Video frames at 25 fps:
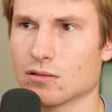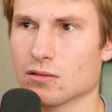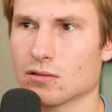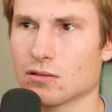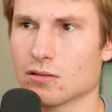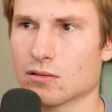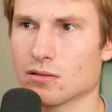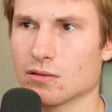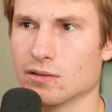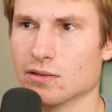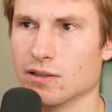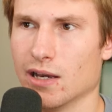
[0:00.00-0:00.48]

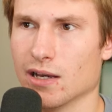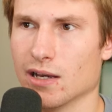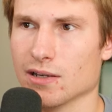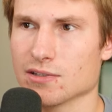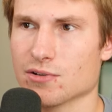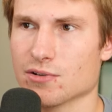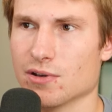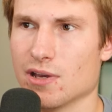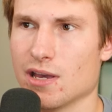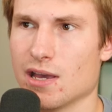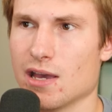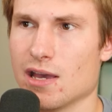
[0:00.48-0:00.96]
Yeah, so
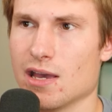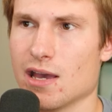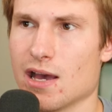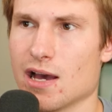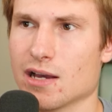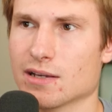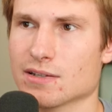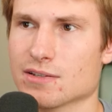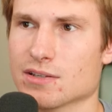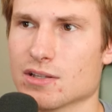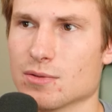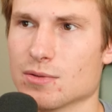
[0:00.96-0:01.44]

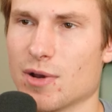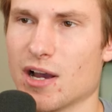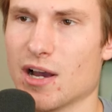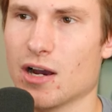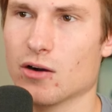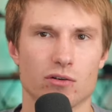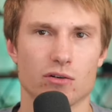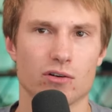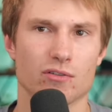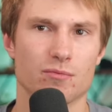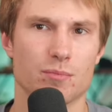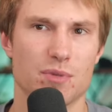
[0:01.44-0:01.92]
ax to the
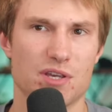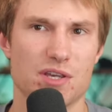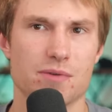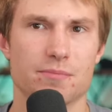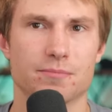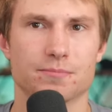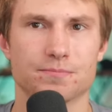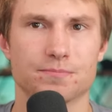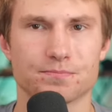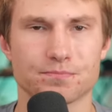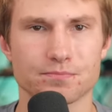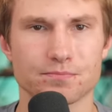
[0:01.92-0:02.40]
power of b.
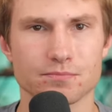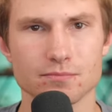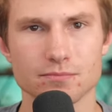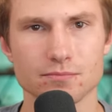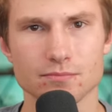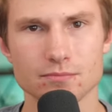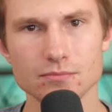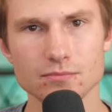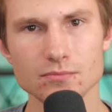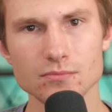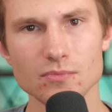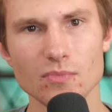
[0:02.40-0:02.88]

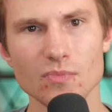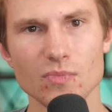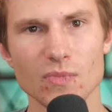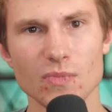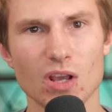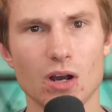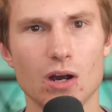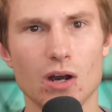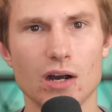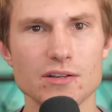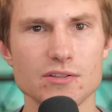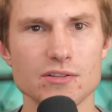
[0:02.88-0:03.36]

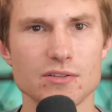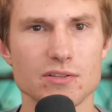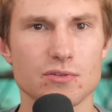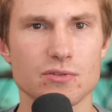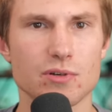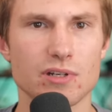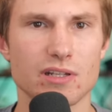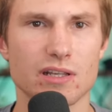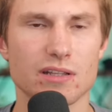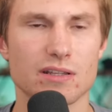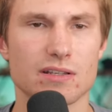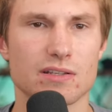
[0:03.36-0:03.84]
All right, so let's go ahead and
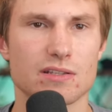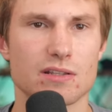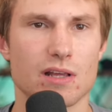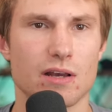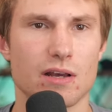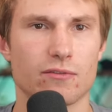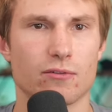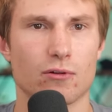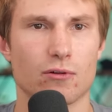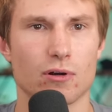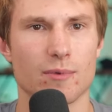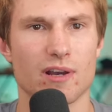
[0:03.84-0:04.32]
get this in that
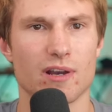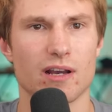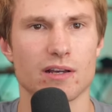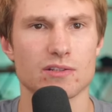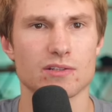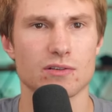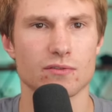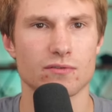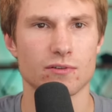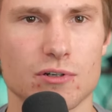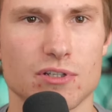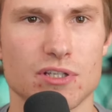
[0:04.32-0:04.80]
format. So
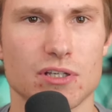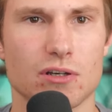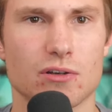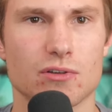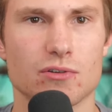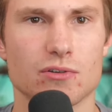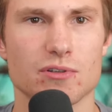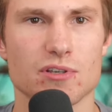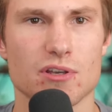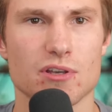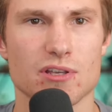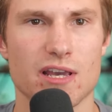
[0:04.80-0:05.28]
first thing I'll do
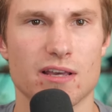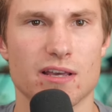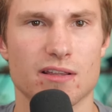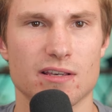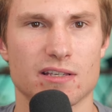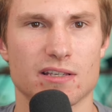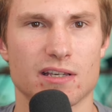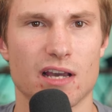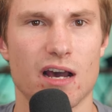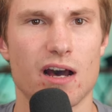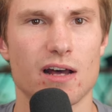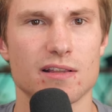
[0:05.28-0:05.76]
is I'll take these
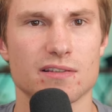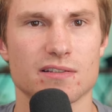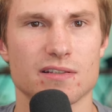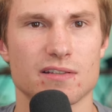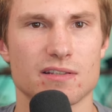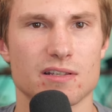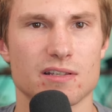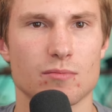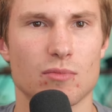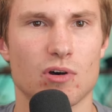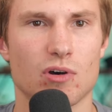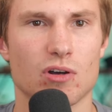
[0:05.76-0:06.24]
constants
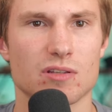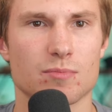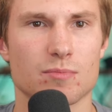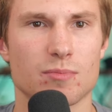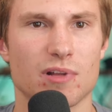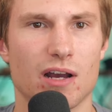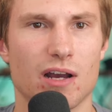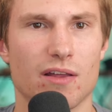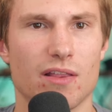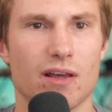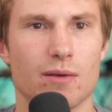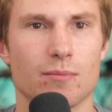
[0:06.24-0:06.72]
and
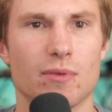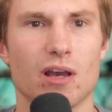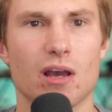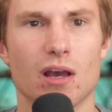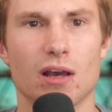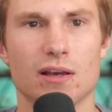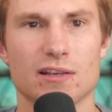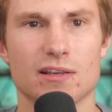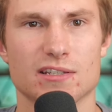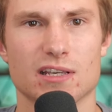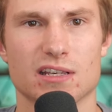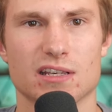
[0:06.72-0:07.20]
multiply them.
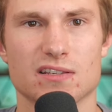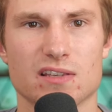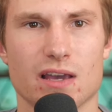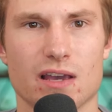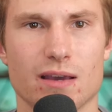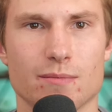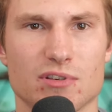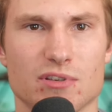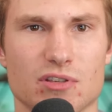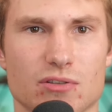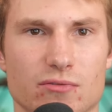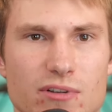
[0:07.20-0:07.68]
6
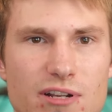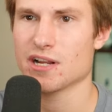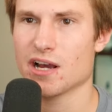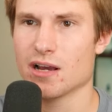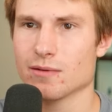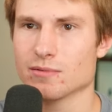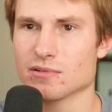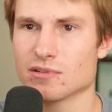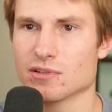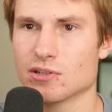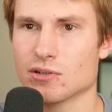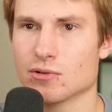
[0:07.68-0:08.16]
times 3
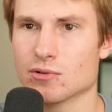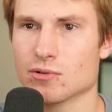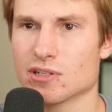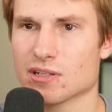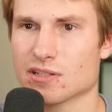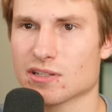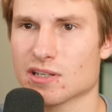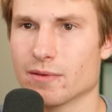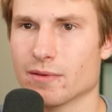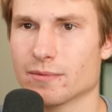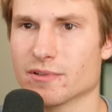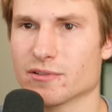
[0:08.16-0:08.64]
times 2, 6
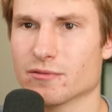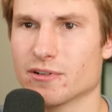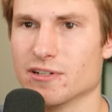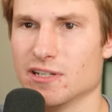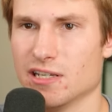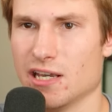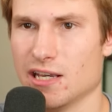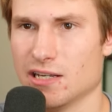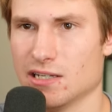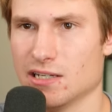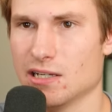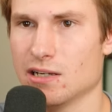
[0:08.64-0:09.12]
times 3 is
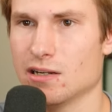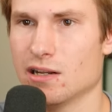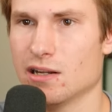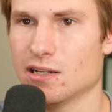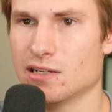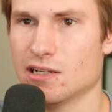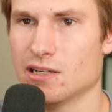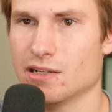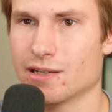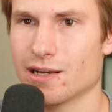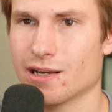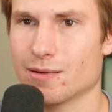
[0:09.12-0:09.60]
18,
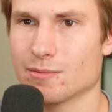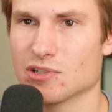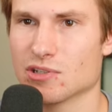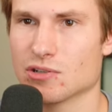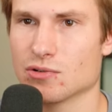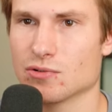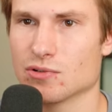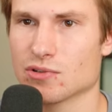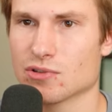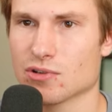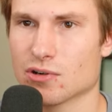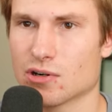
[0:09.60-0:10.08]
18 times 2
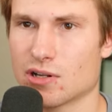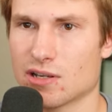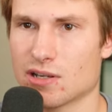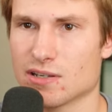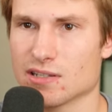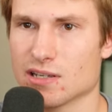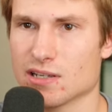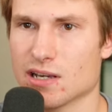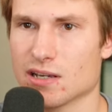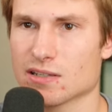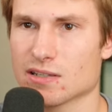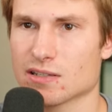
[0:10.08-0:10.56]
is
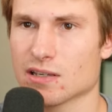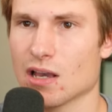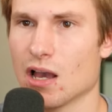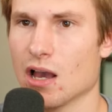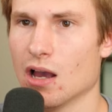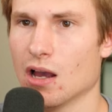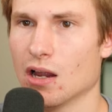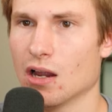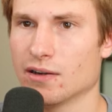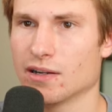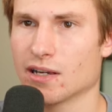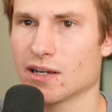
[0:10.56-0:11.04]
36.
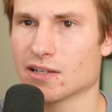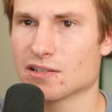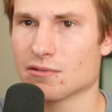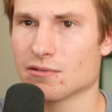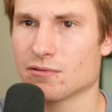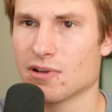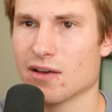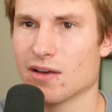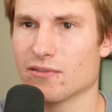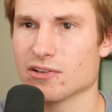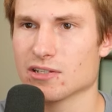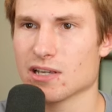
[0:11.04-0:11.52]
Next thing we
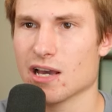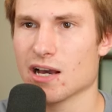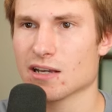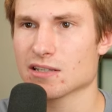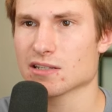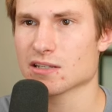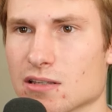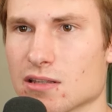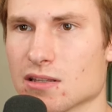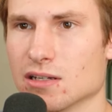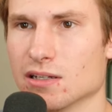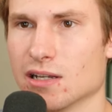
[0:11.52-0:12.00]
have is x
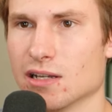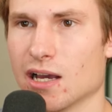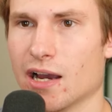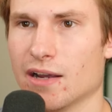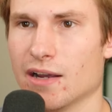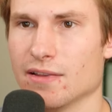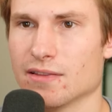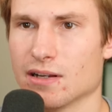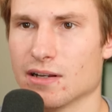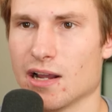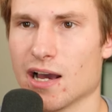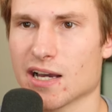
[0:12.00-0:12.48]
to the
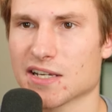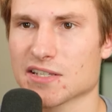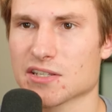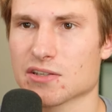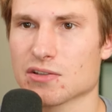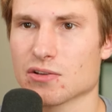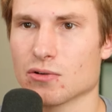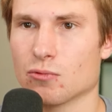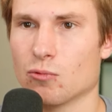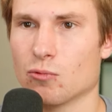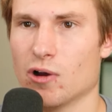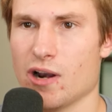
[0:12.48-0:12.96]
9th and x to
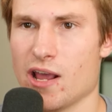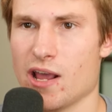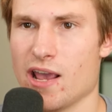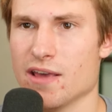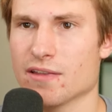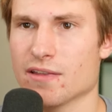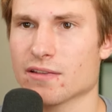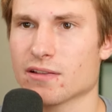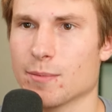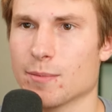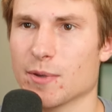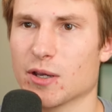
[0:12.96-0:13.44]
the
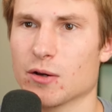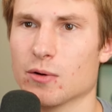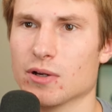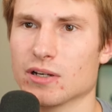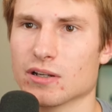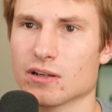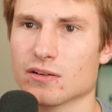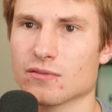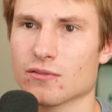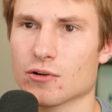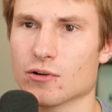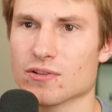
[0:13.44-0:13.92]
1/8. Let me go ahead and
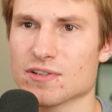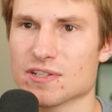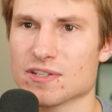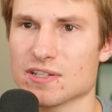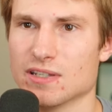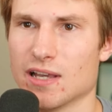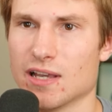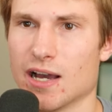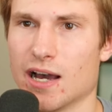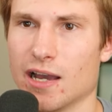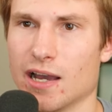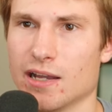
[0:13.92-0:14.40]
convert this
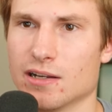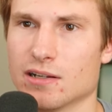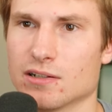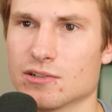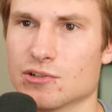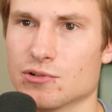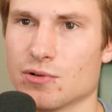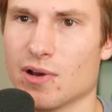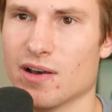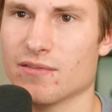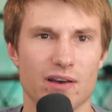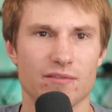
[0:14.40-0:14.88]
9
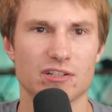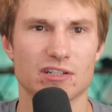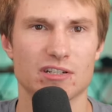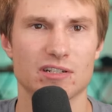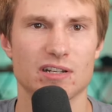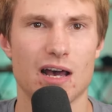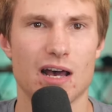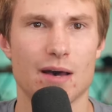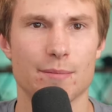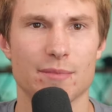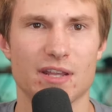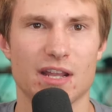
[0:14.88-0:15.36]
to have a
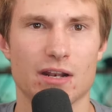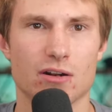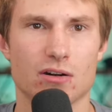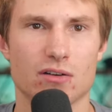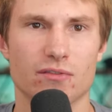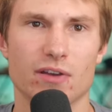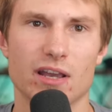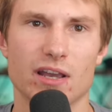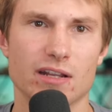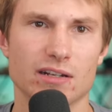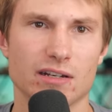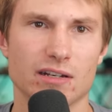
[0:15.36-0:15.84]
denominator of
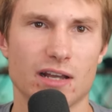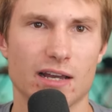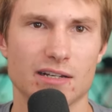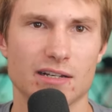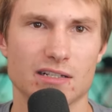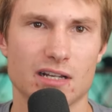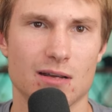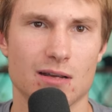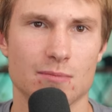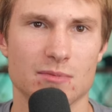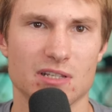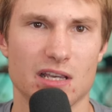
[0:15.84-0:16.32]
8. 9
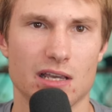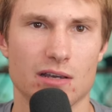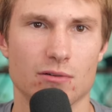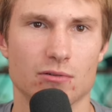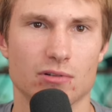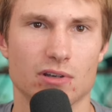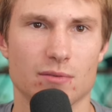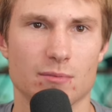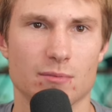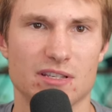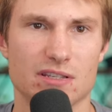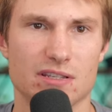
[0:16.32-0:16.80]
times 8 will
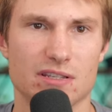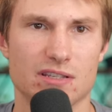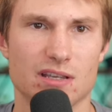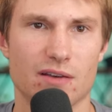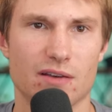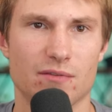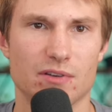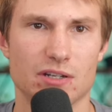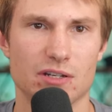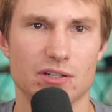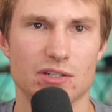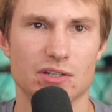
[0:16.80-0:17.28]
give me
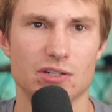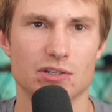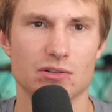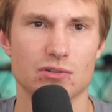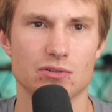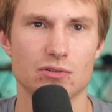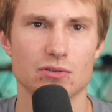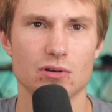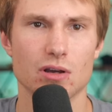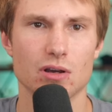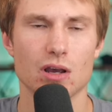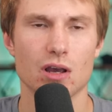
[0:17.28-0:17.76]

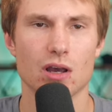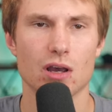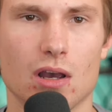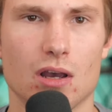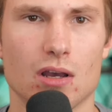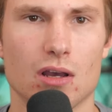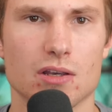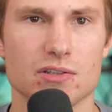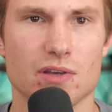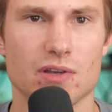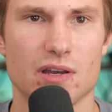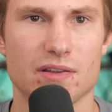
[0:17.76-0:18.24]
72.
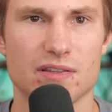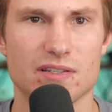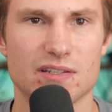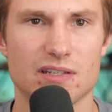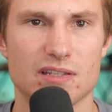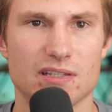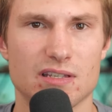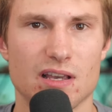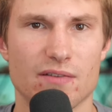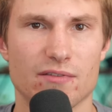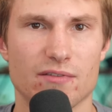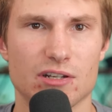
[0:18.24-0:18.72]
So that's
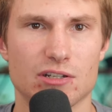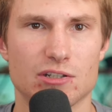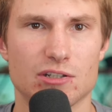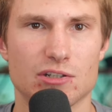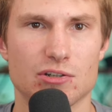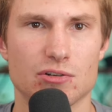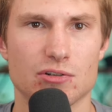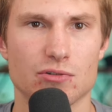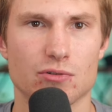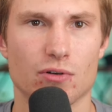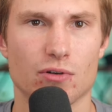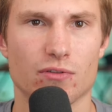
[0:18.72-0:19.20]

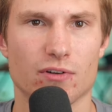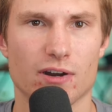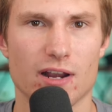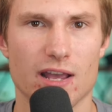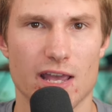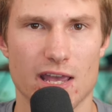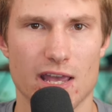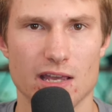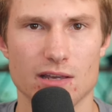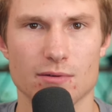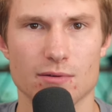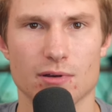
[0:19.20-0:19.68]
72 over
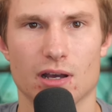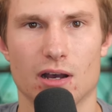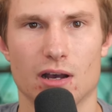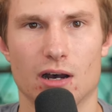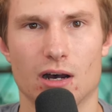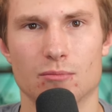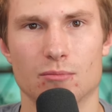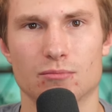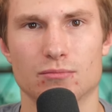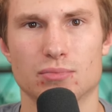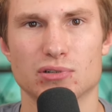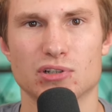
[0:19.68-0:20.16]
8
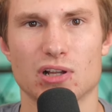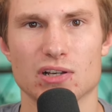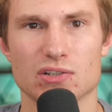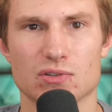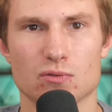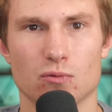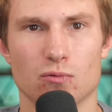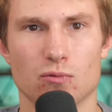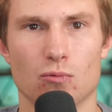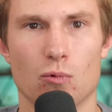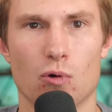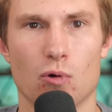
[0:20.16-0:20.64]
plus
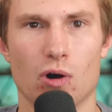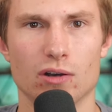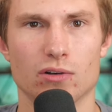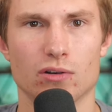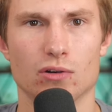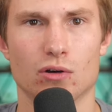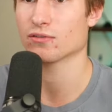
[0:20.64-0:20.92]
1 over